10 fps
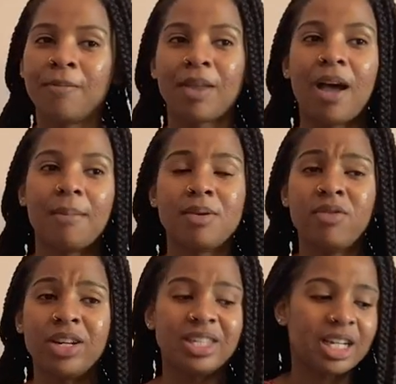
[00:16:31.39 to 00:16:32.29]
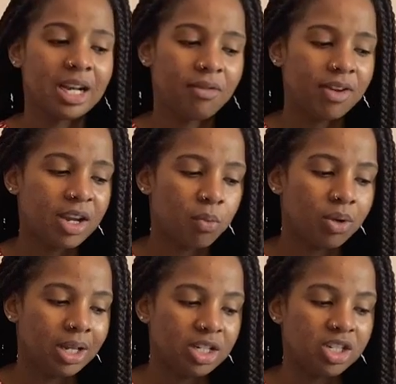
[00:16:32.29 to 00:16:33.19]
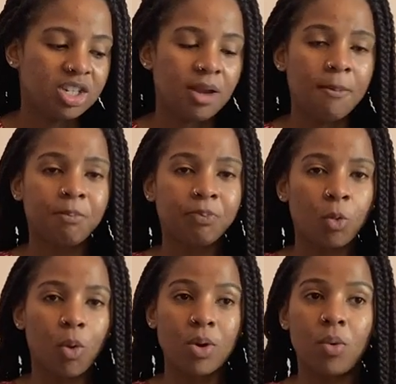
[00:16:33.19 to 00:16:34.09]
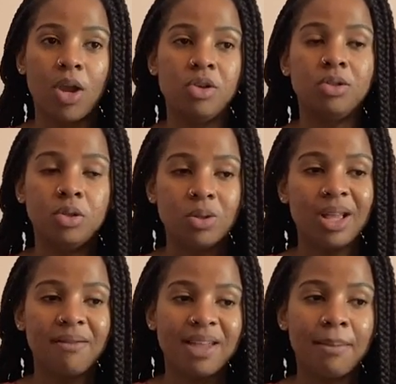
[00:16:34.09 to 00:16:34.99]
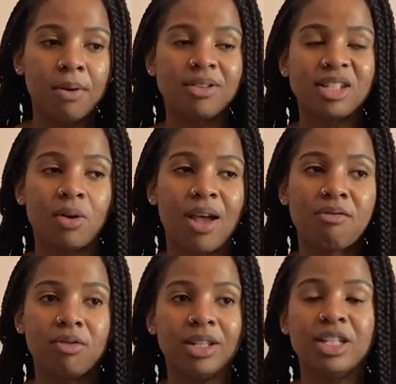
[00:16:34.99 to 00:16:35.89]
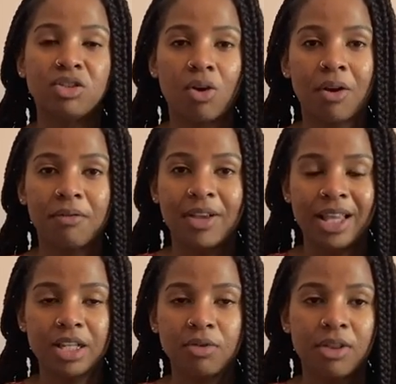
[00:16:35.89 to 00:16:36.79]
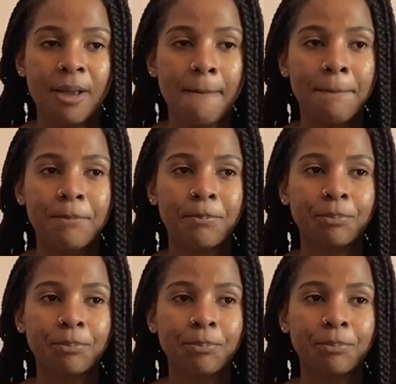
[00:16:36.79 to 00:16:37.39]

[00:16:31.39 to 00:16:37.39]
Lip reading: even a significant relationship, one where you do love that person or have really strong feelings for them,